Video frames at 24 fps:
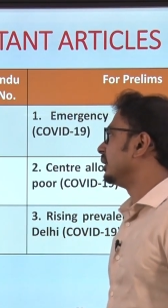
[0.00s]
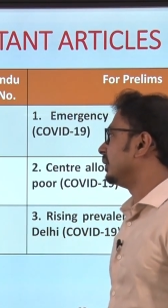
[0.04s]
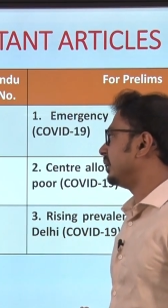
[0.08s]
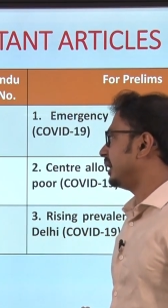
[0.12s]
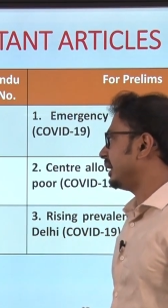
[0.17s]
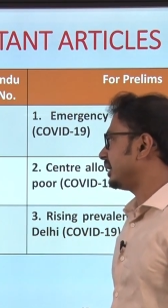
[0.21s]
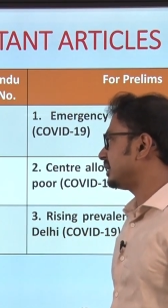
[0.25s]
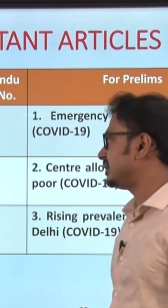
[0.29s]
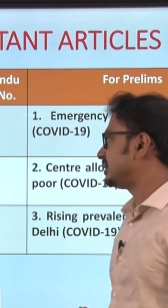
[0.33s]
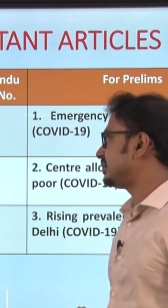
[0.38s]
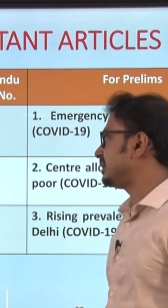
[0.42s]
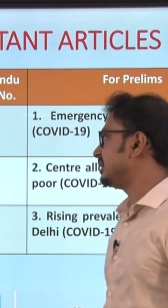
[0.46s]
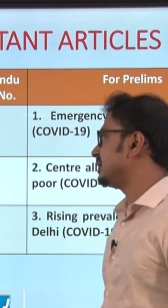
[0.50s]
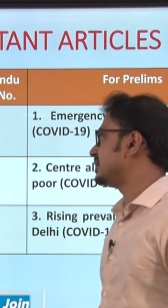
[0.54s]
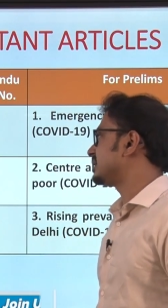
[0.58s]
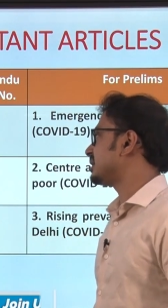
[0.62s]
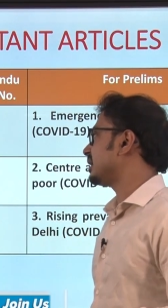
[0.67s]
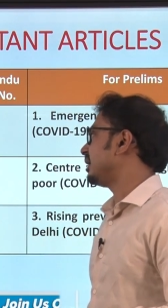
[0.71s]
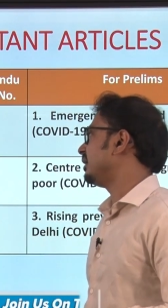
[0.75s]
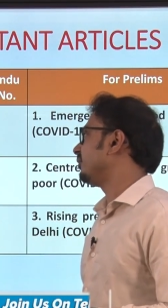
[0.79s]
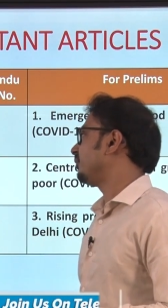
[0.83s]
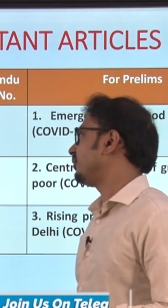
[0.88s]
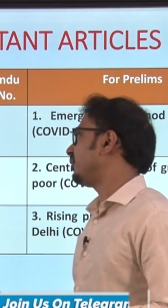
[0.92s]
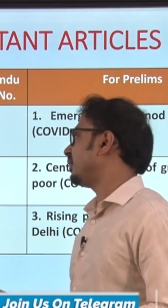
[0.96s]
Next is
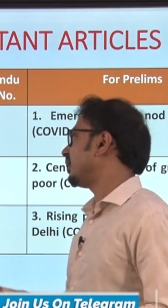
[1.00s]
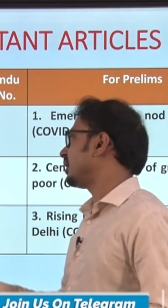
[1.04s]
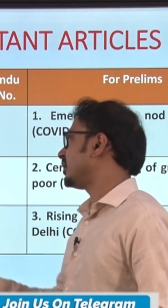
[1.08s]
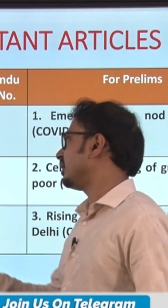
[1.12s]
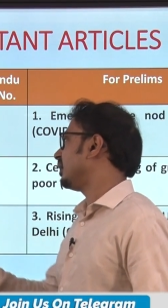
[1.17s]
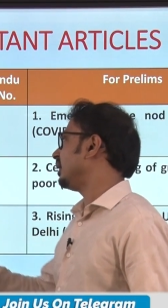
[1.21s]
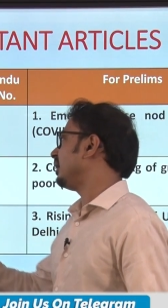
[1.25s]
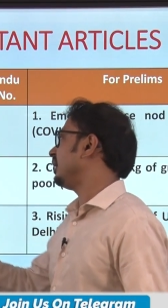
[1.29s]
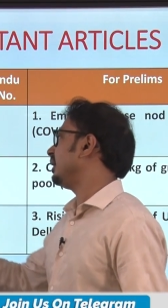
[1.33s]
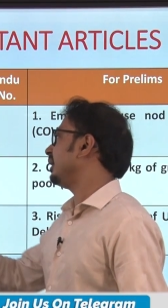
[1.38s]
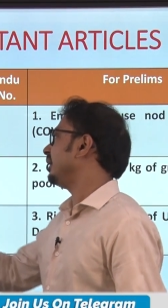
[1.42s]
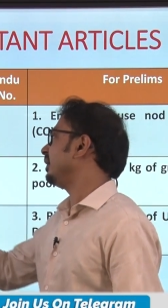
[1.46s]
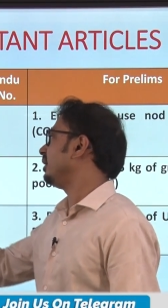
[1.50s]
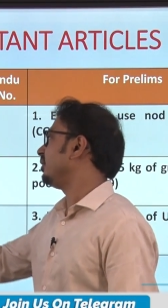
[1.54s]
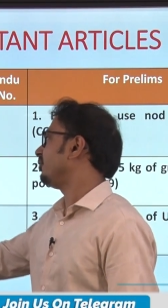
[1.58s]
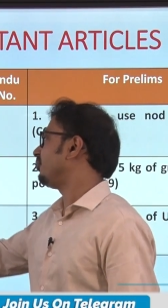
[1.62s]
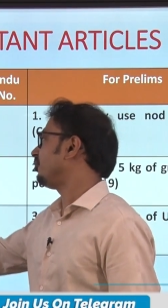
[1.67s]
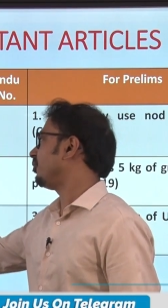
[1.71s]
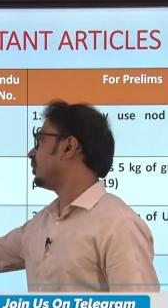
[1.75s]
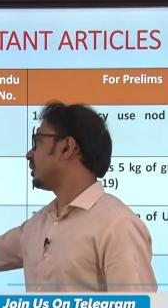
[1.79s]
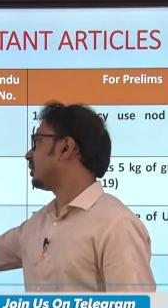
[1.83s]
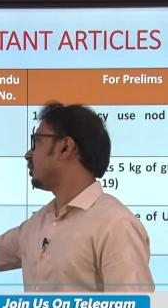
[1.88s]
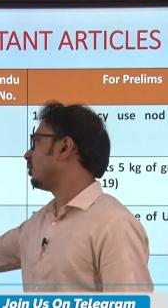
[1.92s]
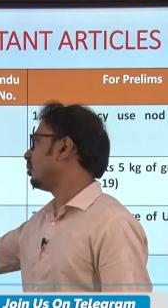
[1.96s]
Infernal
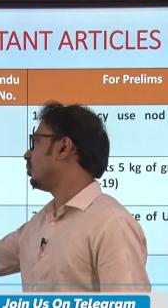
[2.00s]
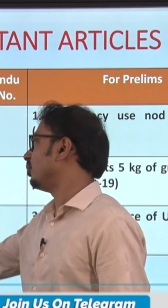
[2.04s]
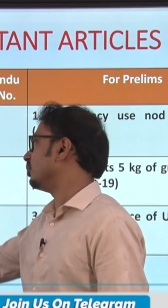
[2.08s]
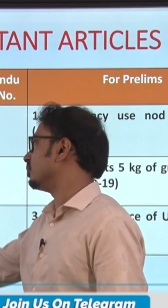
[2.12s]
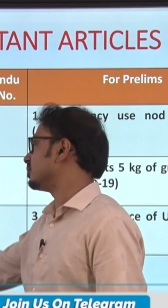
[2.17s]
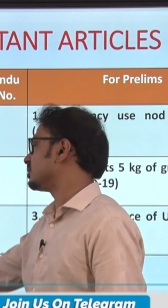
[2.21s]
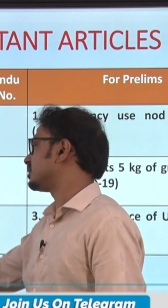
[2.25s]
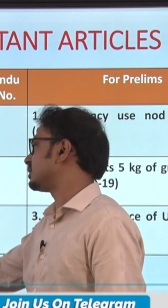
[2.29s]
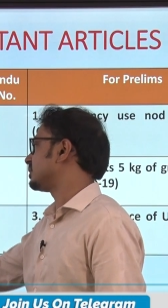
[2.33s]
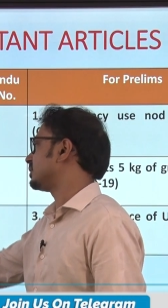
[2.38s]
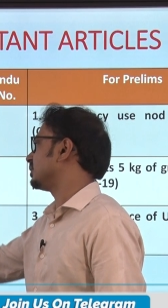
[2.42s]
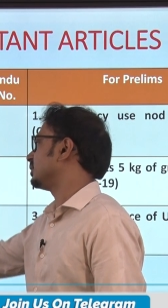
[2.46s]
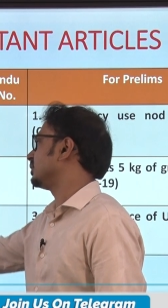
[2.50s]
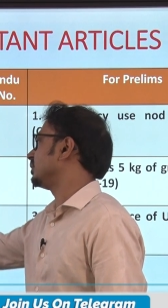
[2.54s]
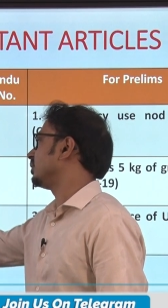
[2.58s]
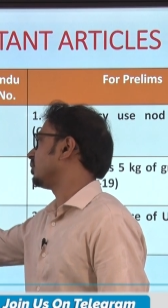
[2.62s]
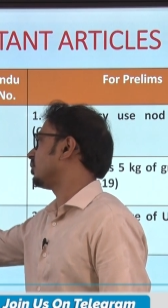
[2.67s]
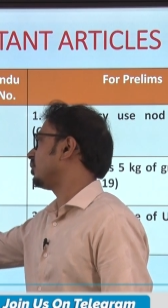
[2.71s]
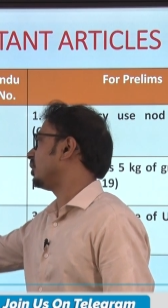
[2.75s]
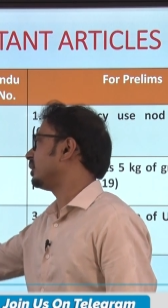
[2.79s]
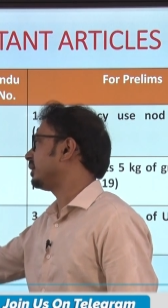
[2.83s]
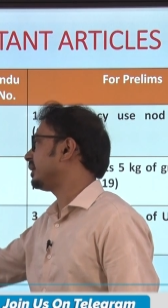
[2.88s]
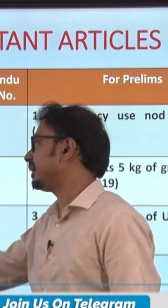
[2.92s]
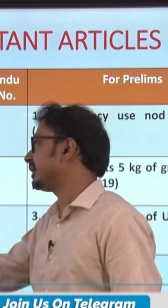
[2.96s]
Infernos. The
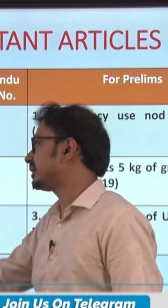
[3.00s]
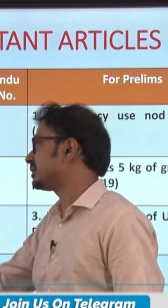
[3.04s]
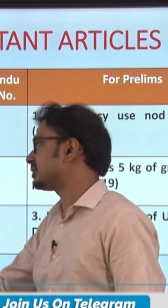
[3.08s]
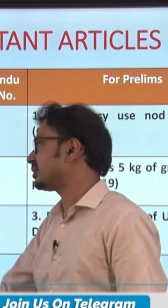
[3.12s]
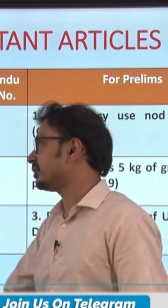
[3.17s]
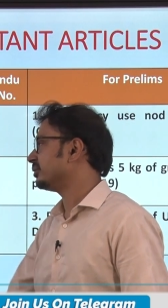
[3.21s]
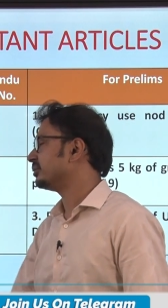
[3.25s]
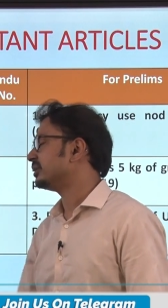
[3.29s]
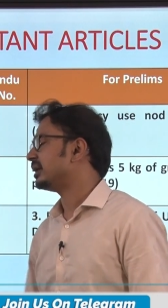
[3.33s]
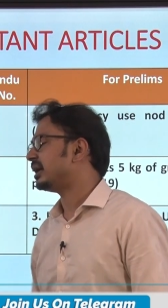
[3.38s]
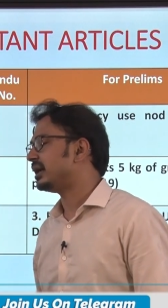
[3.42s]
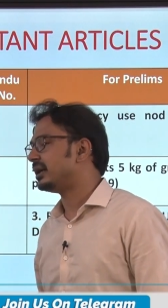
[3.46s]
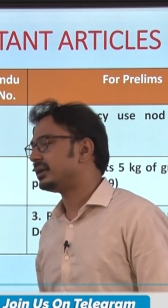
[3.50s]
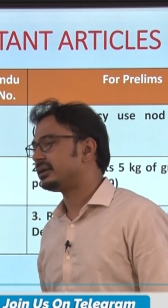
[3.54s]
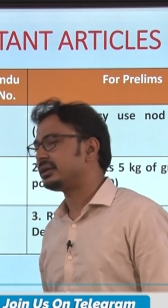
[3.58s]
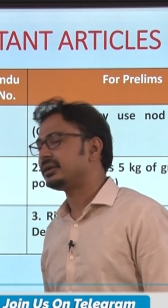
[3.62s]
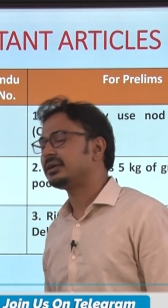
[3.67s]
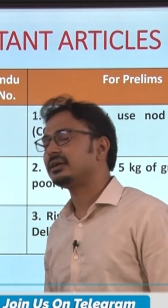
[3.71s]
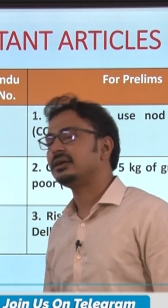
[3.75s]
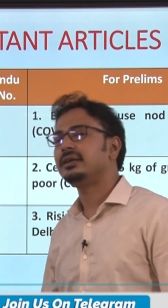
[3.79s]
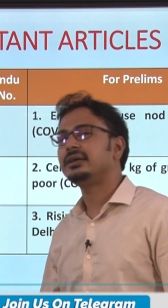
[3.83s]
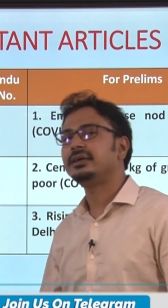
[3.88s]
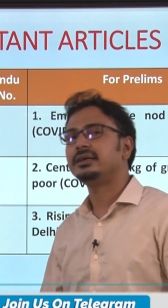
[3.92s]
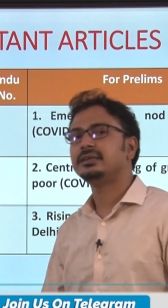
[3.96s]
context of the
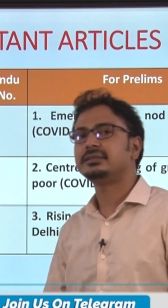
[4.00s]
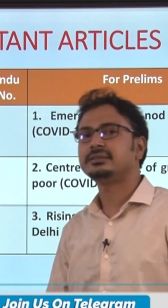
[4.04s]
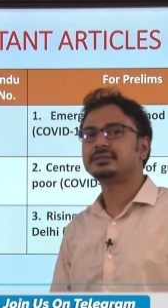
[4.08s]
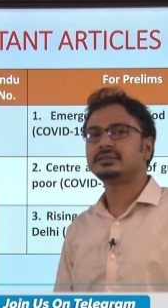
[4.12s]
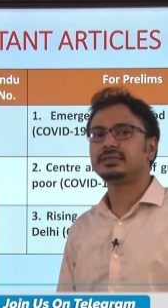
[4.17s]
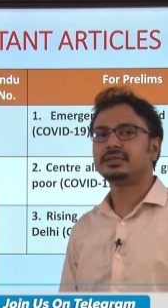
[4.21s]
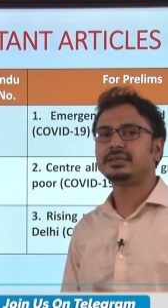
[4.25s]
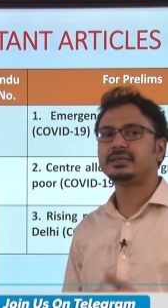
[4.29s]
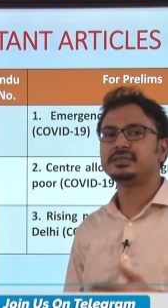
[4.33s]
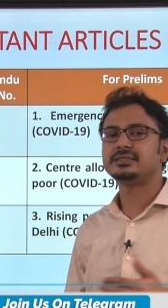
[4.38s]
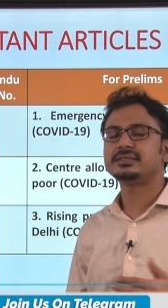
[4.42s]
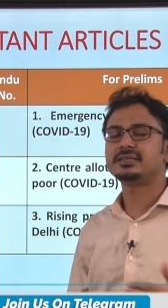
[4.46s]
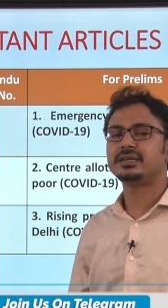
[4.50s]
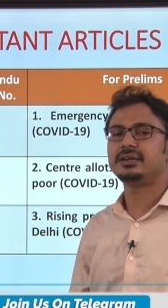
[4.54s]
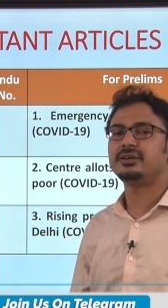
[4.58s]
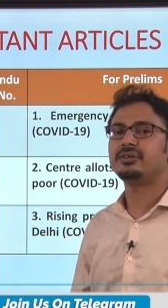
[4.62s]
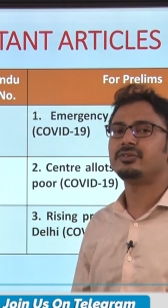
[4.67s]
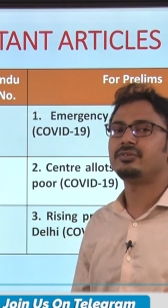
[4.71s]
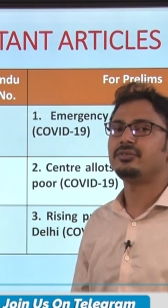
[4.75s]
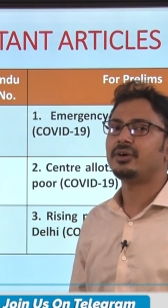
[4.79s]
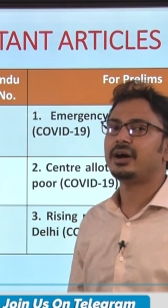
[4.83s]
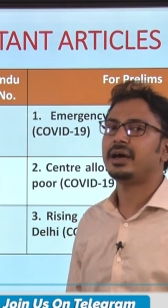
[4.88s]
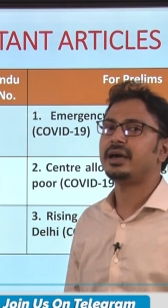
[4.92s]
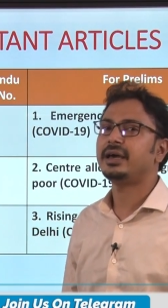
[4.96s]
article is the recent
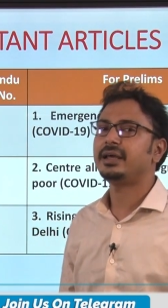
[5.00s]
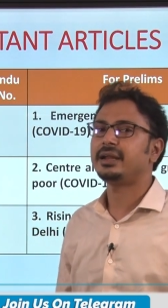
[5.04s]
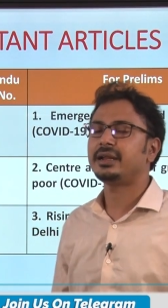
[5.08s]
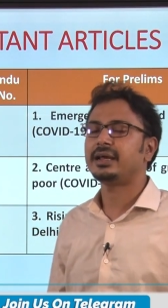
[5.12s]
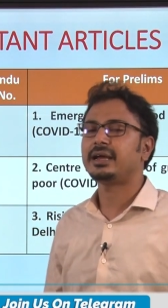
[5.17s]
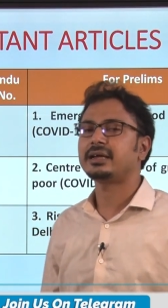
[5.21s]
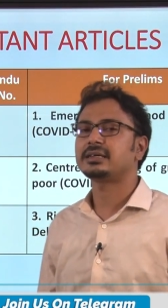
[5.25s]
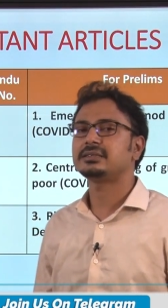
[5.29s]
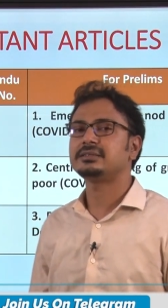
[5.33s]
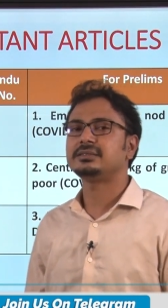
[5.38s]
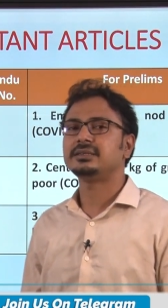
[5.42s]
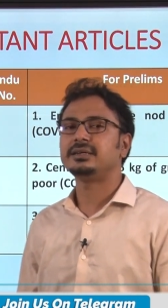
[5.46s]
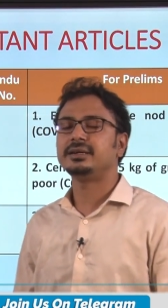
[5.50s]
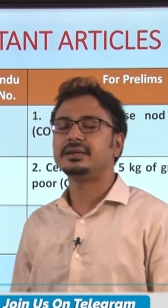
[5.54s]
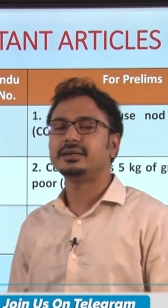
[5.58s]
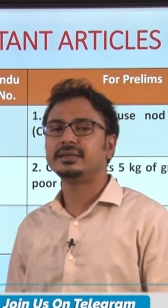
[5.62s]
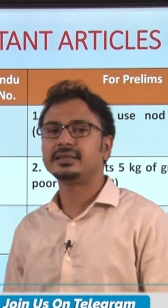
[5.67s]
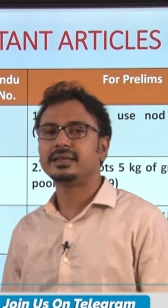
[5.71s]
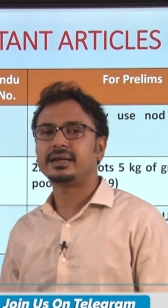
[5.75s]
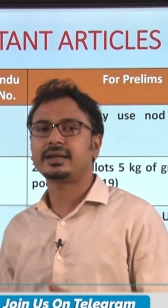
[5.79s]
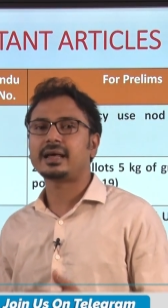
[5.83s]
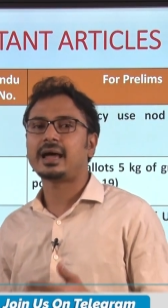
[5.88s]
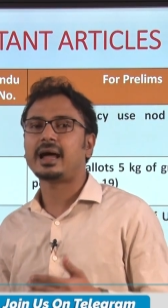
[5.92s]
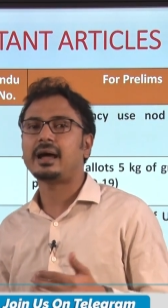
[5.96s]
fire accident
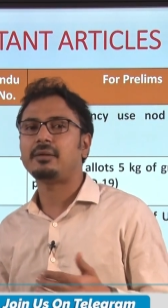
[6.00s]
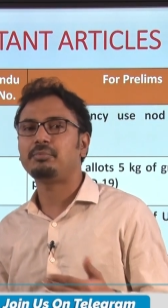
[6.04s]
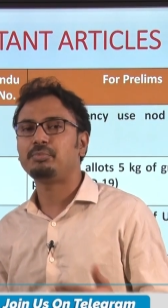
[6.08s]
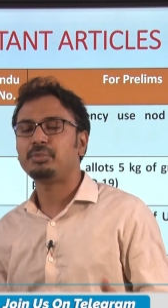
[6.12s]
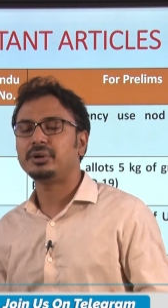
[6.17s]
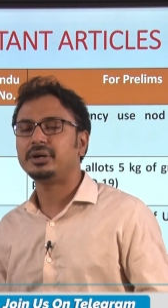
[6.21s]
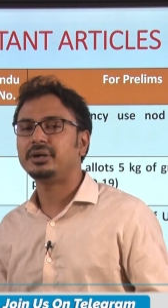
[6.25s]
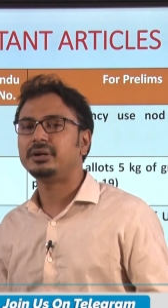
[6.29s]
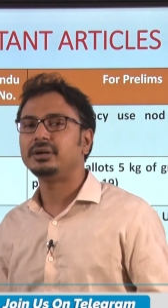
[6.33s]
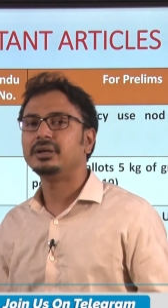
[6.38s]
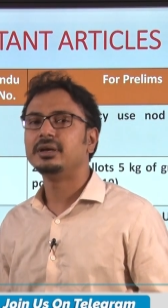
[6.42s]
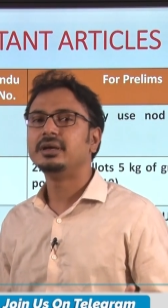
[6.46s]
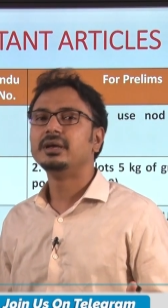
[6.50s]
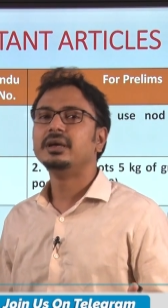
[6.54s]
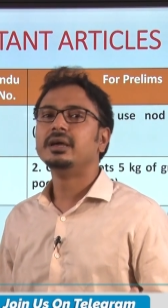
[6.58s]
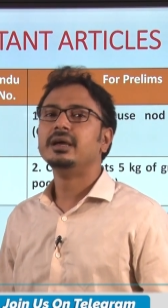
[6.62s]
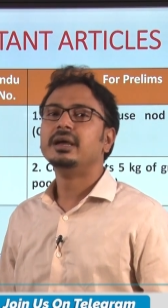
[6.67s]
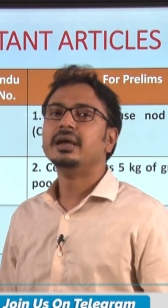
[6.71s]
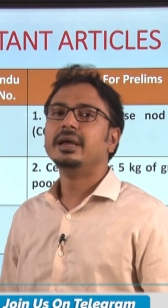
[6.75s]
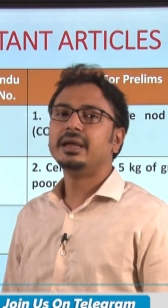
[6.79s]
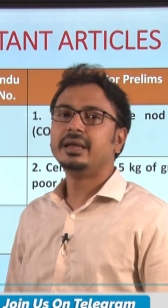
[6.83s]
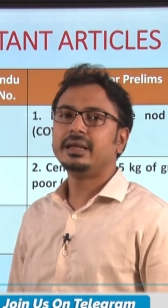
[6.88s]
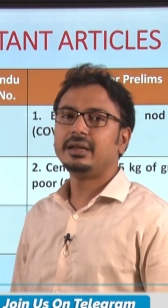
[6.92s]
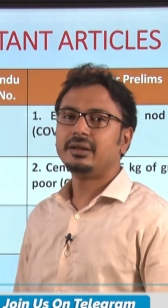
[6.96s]
that happened
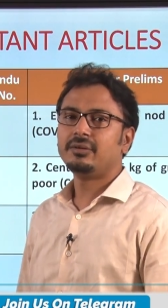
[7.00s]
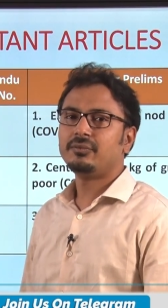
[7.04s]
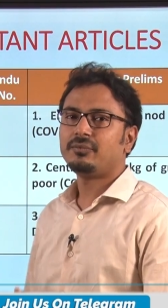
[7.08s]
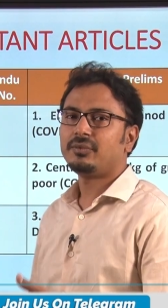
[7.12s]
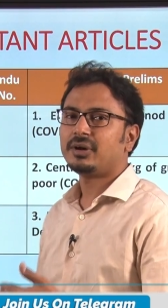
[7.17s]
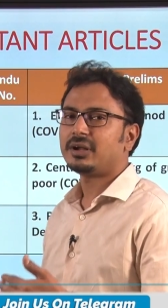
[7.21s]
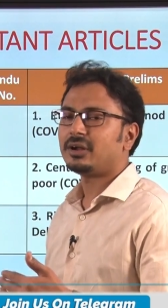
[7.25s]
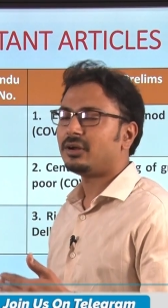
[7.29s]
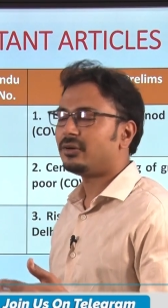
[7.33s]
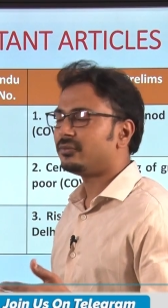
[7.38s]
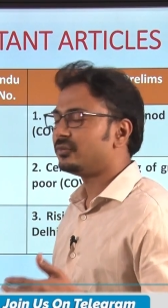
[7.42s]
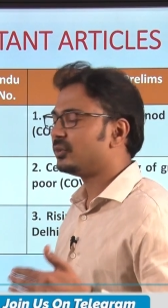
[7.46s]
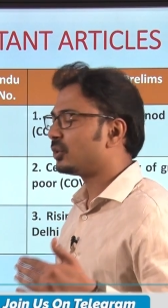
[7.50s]
in one of